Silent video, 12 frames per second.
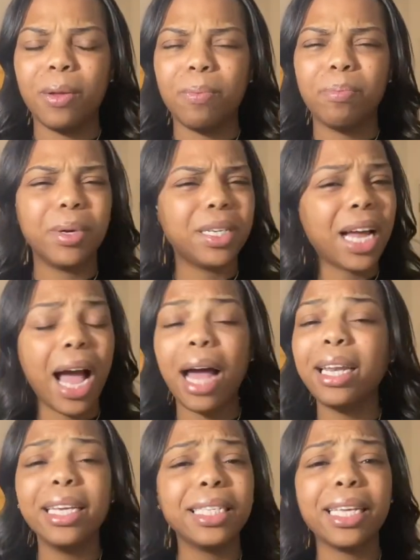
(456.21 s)
But
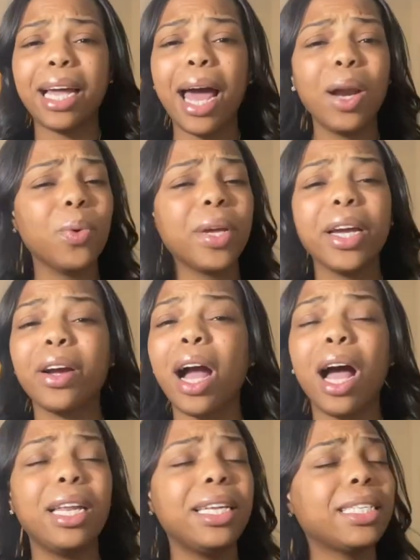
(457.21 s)
listen, I don't care
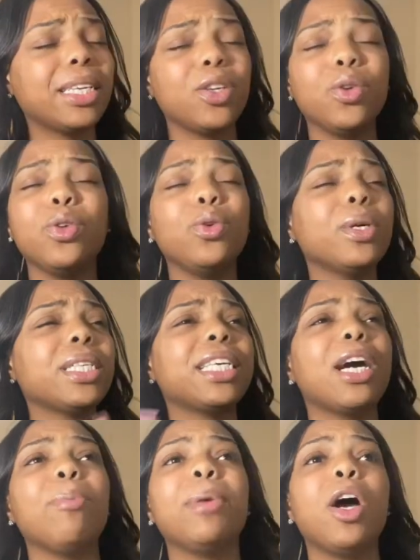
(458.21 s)
how, listen, you could tell me,